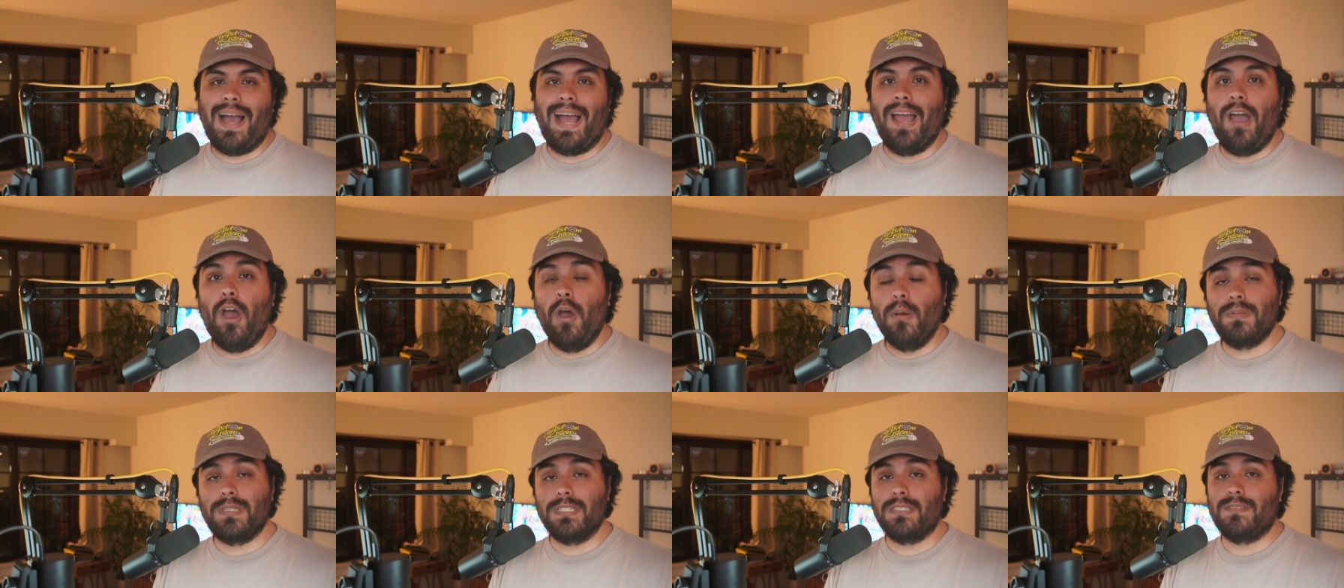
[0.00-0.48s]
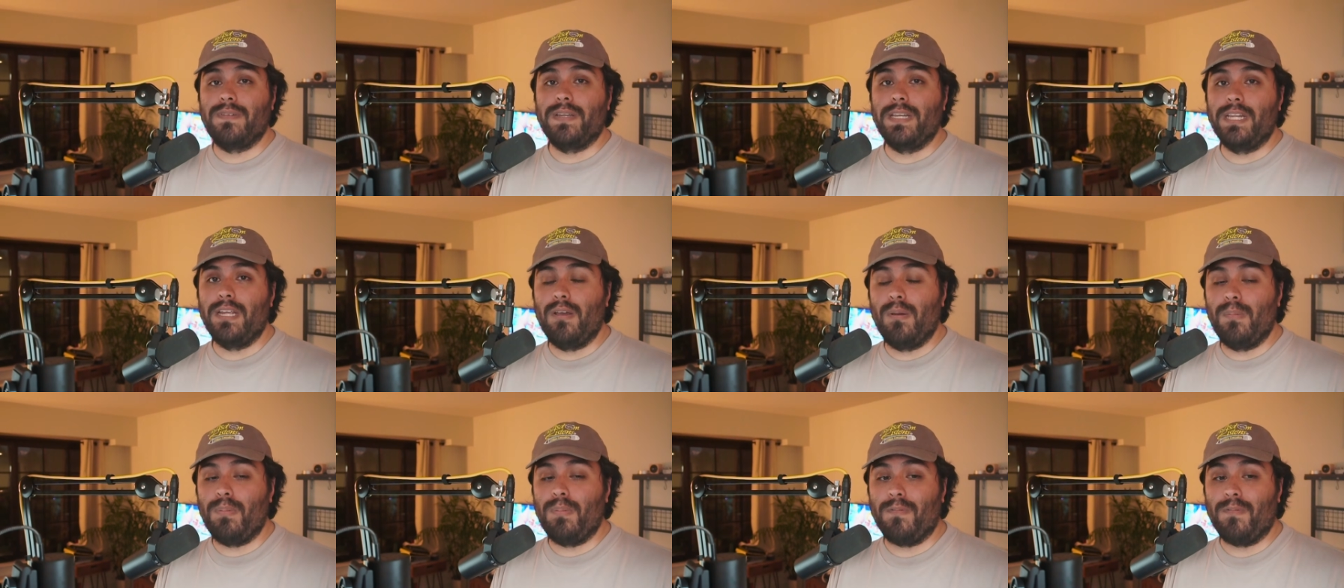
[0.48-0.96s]
I hope this
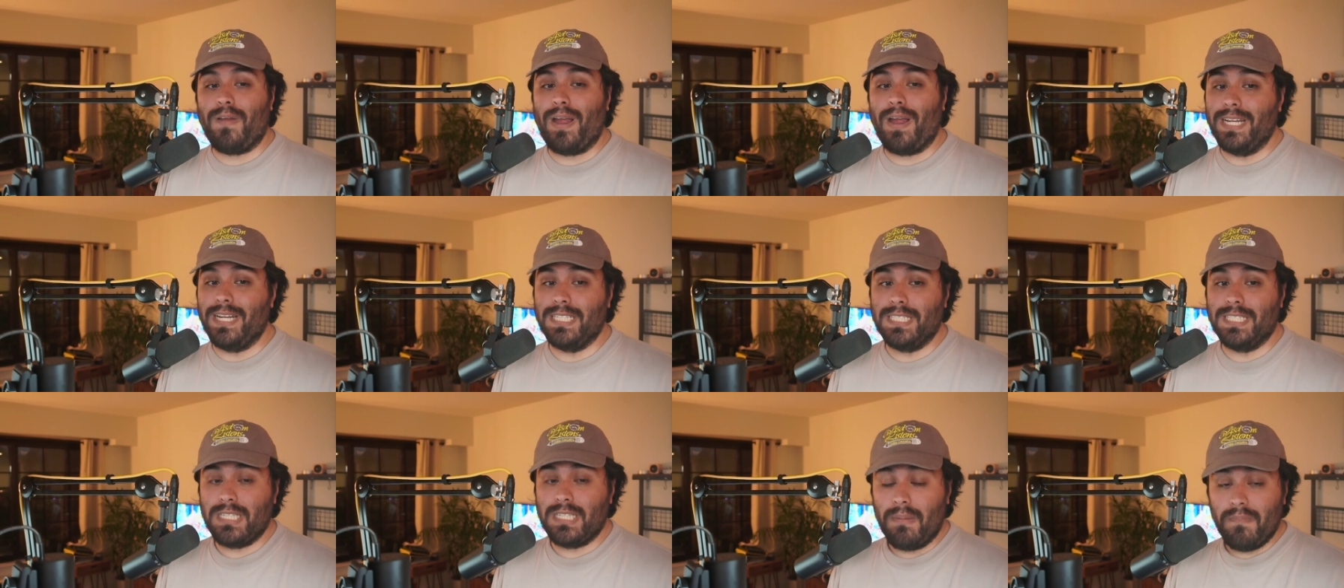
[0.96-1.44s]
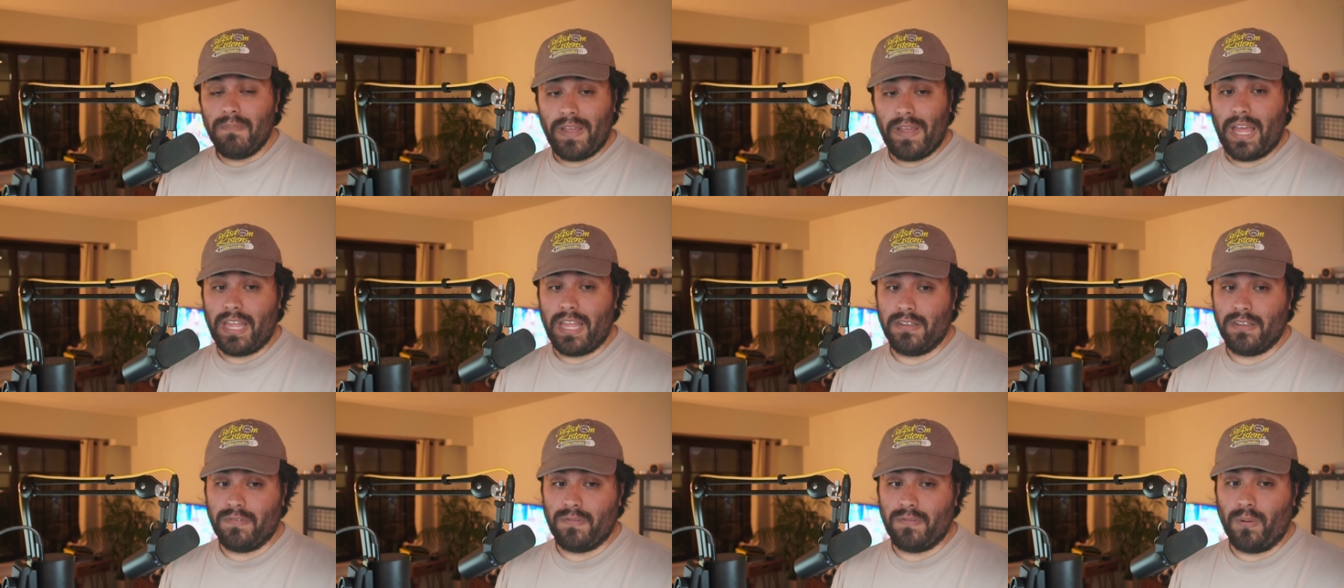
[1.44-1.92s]
video provided some
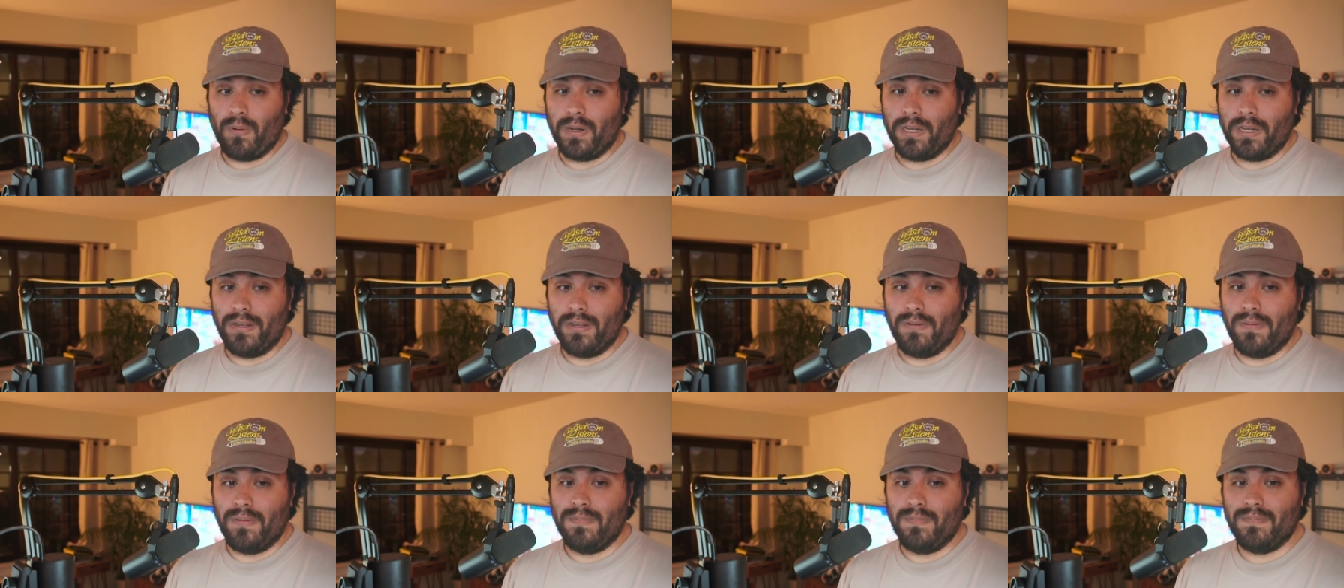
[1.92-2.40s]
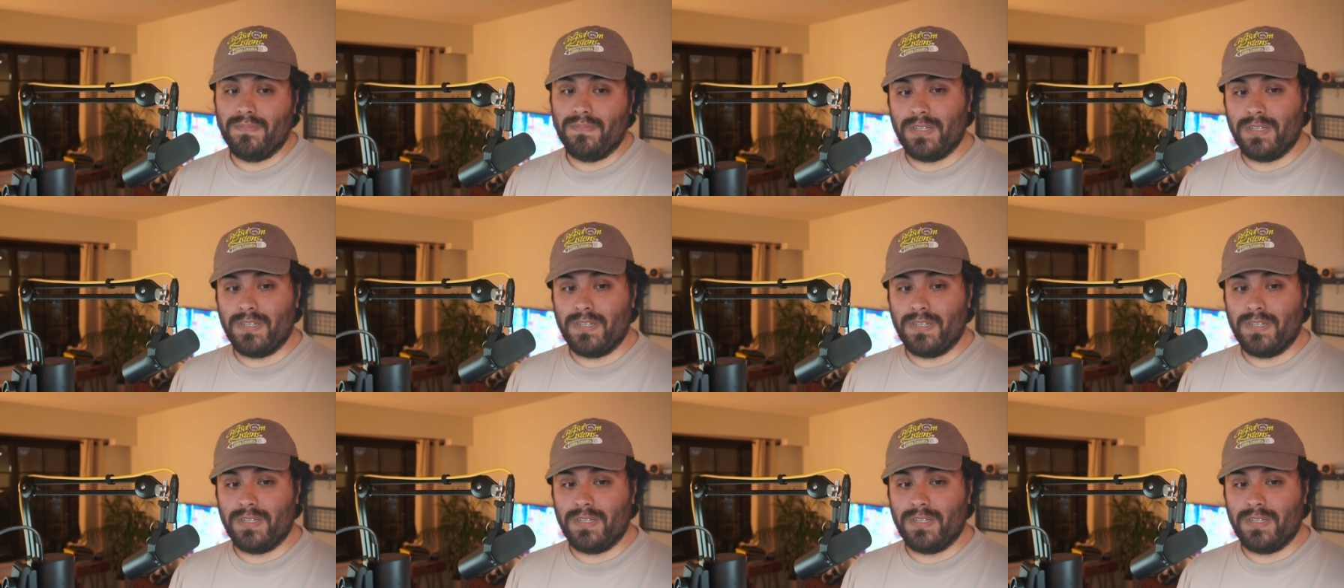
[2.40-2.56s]
value for you.